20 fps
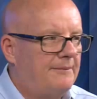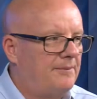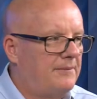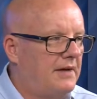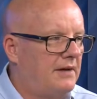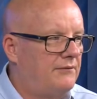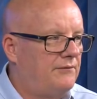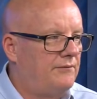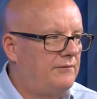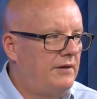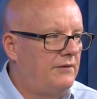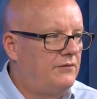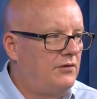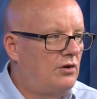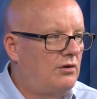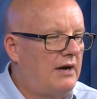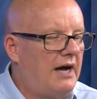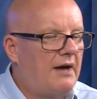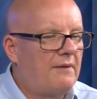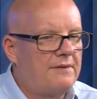if
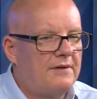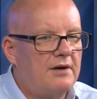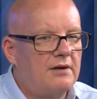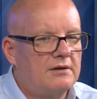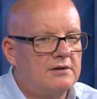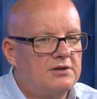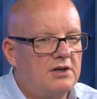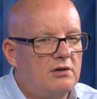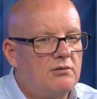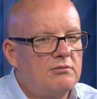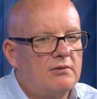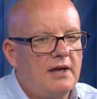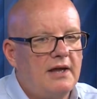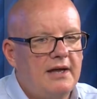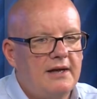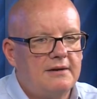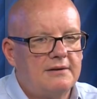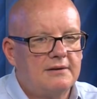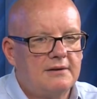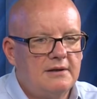you're out there, don't
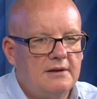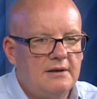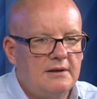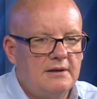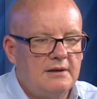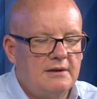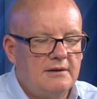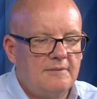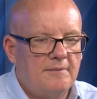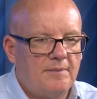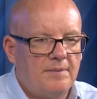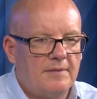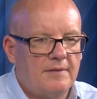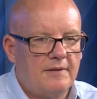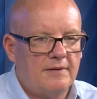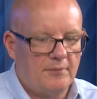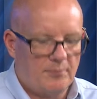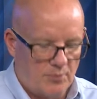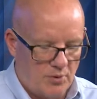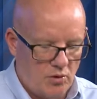let
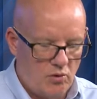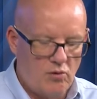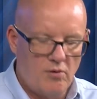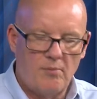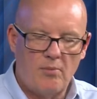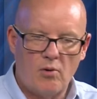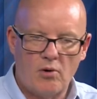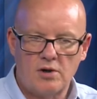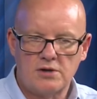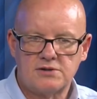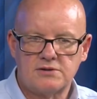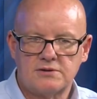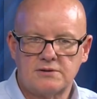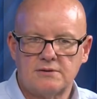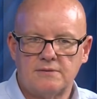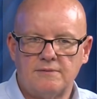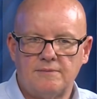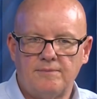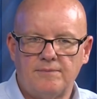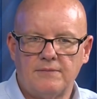the pro-aborts,
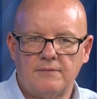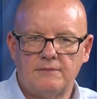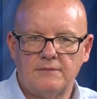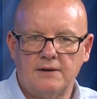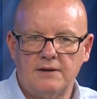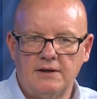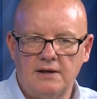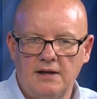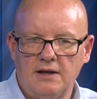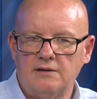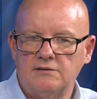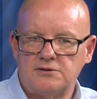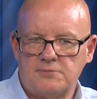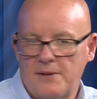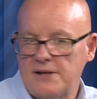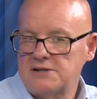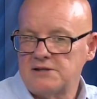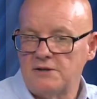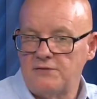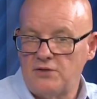
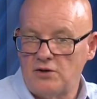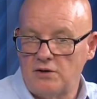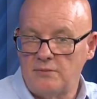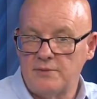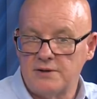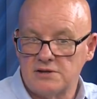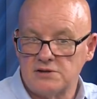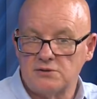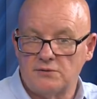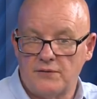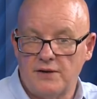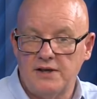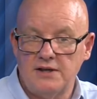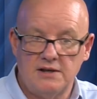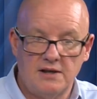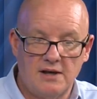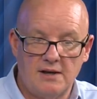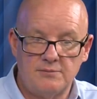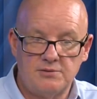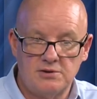especially if you're in Pennsylvania,
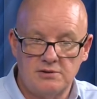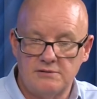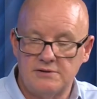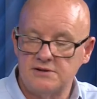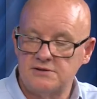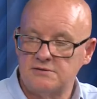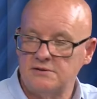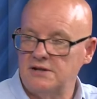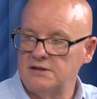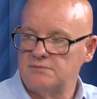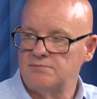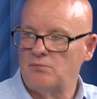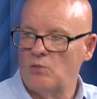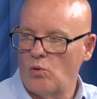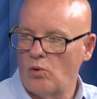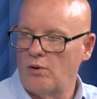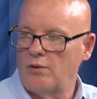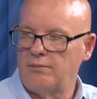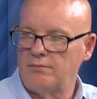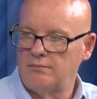and I'm sure that
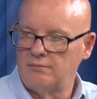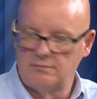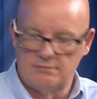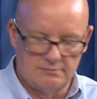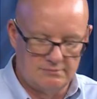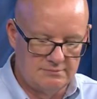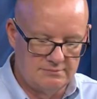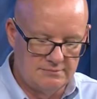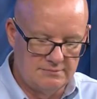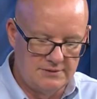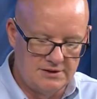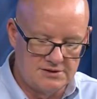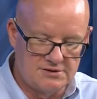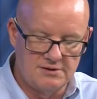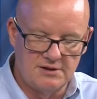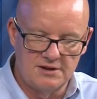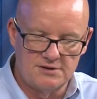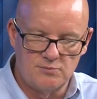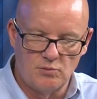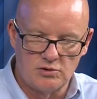it's
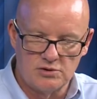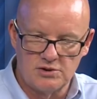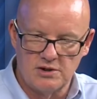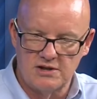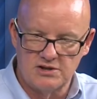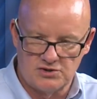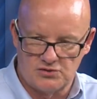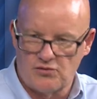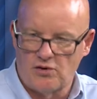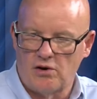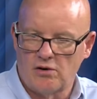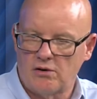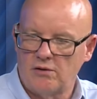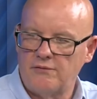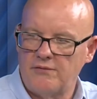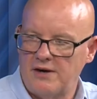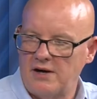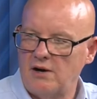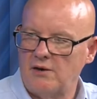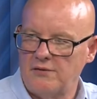stronger
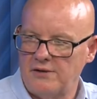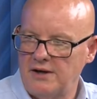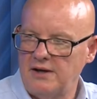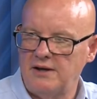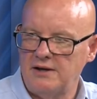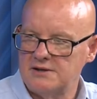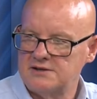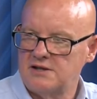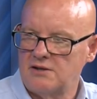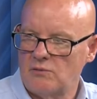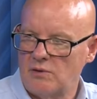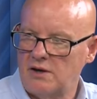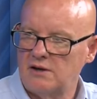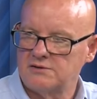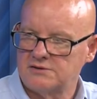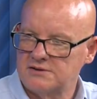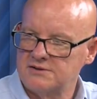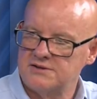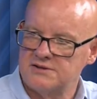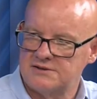there than it is anywhere else
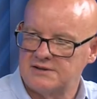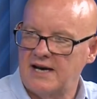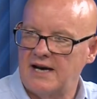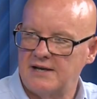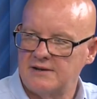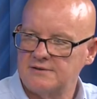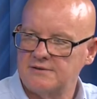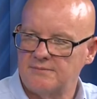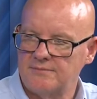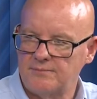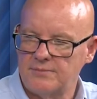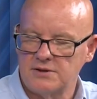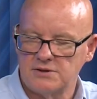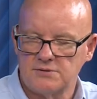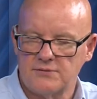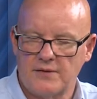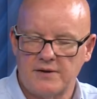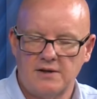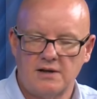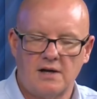this guy's a
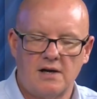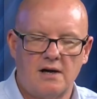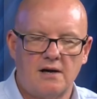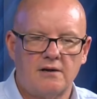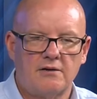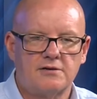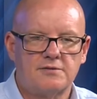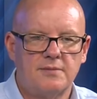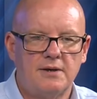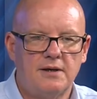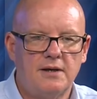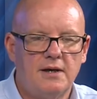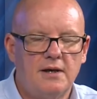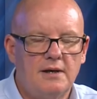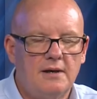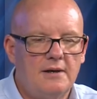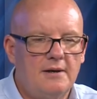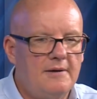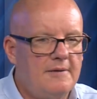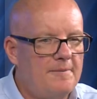Pennsylvania congressman.
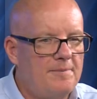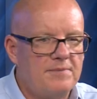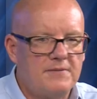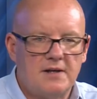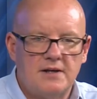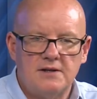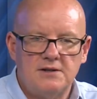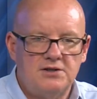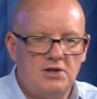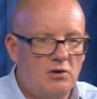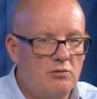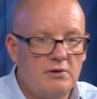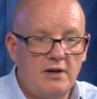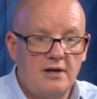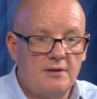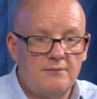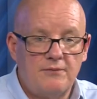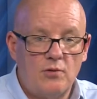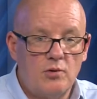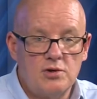Don't let
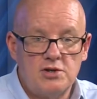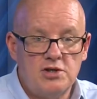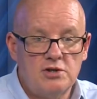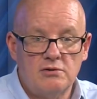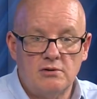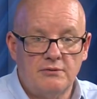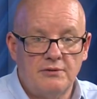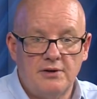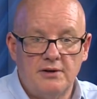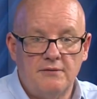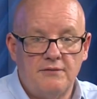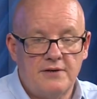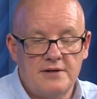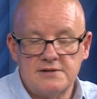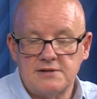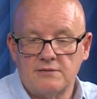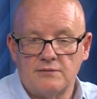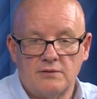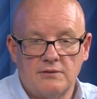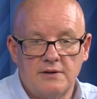them force you on the
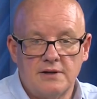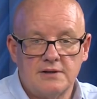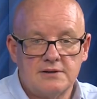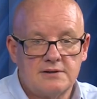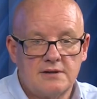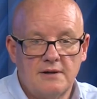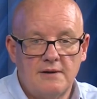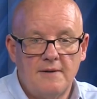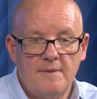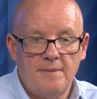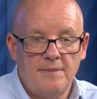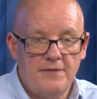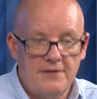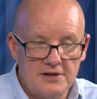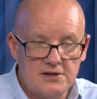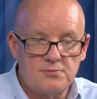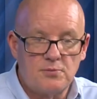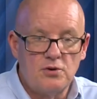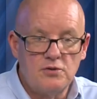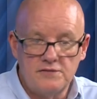defensive on this.
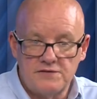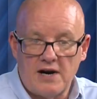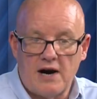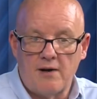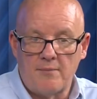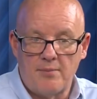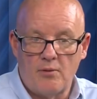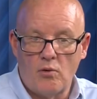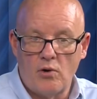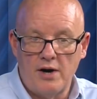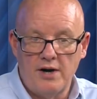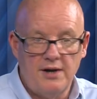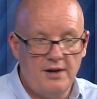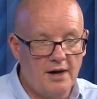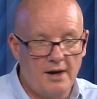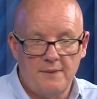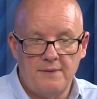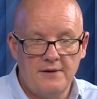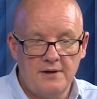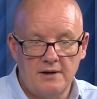This proves our point,
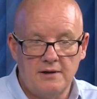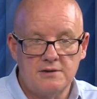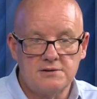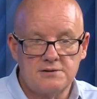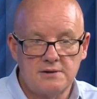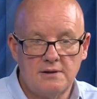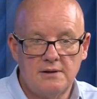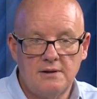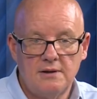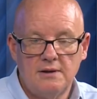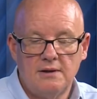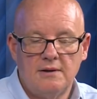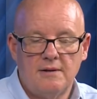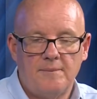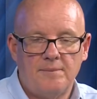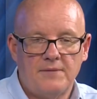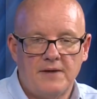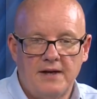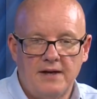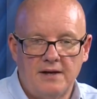not theirs.
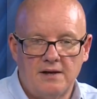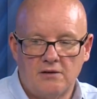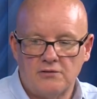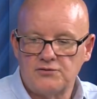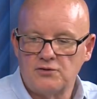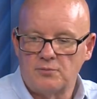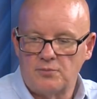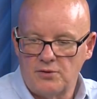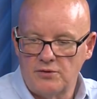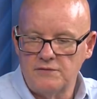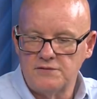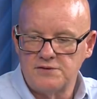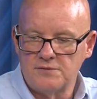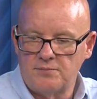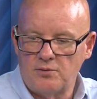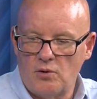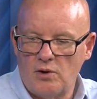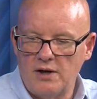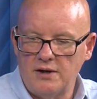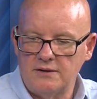And it also proves the
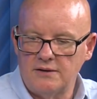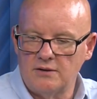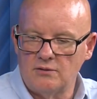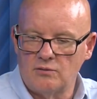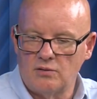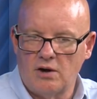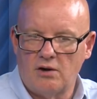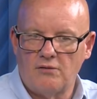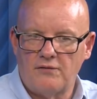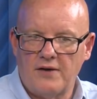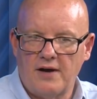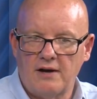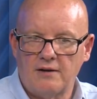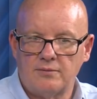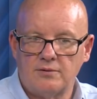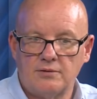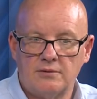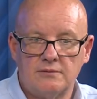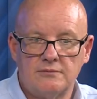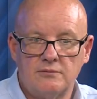point that we're all
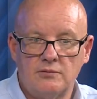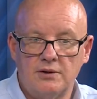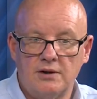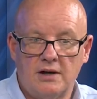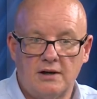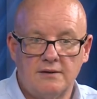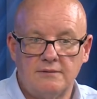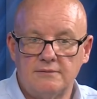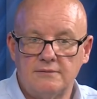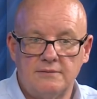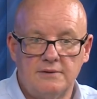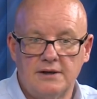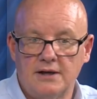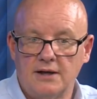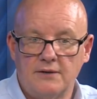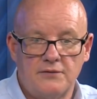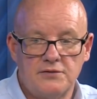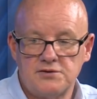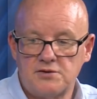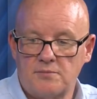fallible. None
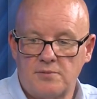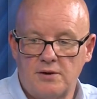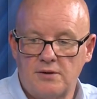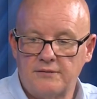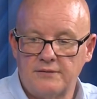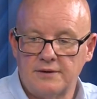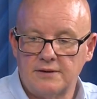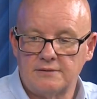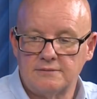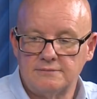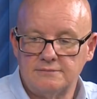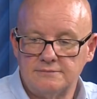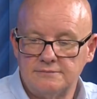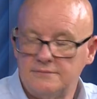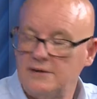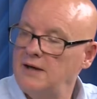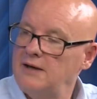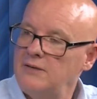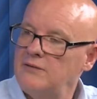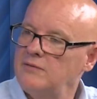of us are perfect.
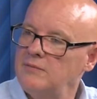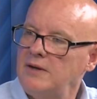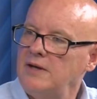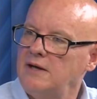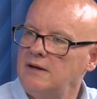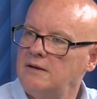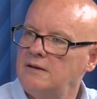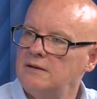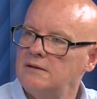Not even me.